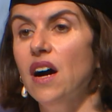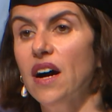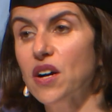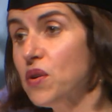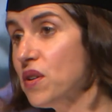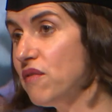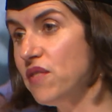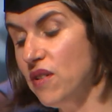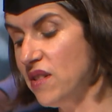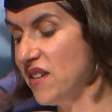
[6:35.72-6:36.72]
I couldn't have
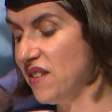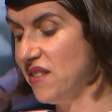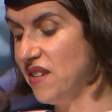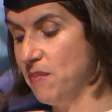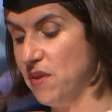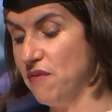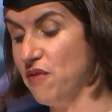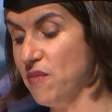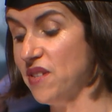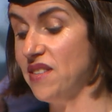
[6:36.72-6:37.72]
known these steps
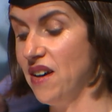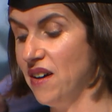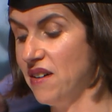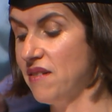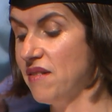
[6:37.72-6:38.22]
from the start